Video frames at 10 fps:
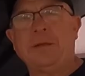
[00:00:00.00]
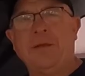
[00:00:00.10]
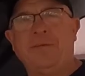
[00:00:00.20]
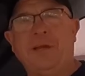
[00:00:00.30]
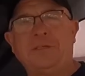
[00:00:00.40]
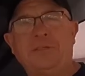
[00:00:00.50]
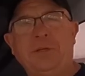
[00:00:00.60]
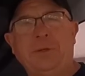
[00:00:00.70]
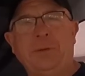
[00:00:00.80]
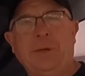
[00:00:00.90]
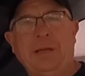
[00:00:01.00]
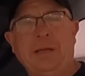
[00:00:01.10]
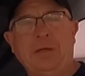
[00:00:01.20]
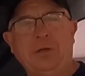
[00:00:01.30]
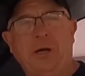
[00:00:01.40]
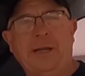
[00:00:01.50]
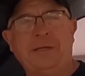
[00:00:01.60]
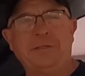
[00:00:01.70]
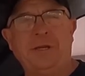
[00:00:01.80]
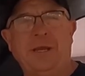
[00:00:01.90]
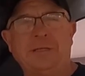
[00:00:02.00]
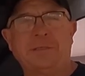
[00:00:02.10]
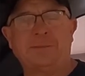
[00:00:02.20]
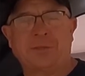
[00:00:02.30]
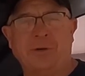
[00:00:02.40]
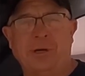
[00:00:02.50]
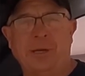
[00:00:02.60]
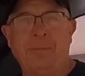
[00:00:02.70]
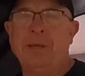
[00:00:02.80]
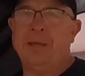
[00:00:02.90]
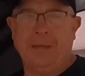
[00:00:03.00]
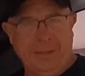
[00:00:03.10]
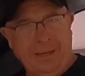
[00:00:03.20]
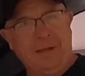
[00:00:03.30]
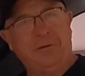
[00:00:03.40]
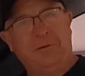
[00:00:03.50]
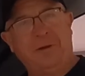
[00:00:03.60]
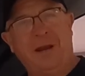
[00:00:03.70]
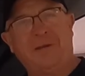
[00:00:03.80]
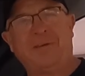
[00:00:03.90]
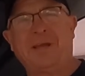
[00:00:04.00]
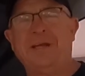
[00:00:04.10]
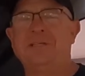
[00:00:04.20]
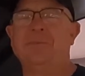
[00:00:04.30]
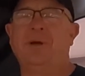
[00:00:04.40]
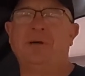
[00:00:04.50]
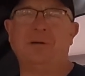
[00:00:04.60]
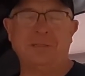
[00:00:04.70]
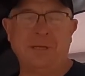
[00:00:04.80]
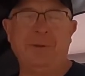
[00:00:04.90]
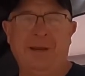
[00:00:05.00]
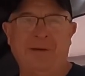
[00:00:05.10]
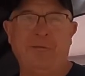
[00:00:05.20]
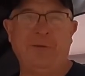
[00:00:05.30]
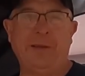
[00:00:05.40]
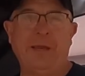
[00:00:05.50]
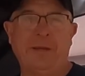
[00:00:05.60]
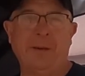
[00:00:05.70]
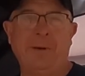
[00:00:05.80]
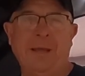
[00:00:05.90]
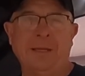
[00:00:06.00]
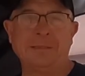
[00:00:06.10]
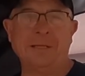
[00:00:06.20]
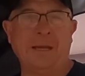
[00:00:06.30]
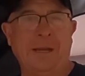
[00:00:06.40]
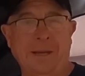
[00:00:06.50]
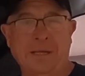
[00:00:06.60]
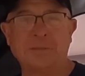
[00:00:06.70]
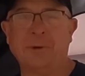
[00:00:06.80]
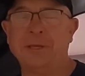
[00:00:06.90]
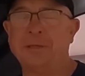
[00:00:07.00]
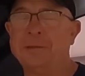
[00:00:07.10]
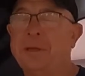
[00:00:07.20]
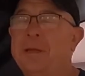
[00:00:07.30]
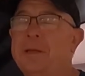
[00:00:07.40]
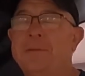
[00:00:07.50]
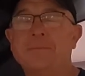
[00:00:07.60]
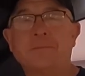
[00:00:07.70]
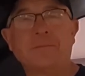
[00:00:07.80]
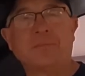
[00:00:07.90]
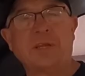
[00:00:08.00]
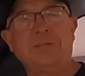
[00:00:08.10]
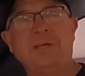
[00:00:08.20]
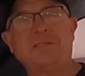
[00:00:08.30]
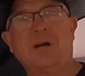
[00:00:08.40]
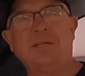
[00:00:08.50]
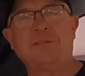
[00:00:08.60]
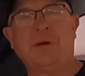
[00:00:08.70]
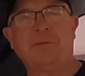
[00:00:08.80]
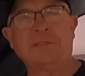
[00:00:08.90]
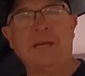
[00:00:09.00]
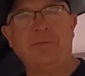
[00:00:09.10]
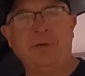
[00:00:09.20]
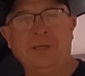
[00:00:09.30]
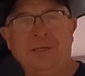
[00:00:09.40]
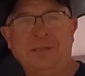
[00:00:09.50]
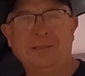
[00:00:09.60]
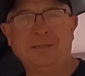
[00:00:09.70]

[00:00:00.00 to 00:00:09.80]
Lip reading: Don't forget to like, share, subscribe, hit that little notification bell, because there'll be another video coming out next week. Cheers guys, travel safely.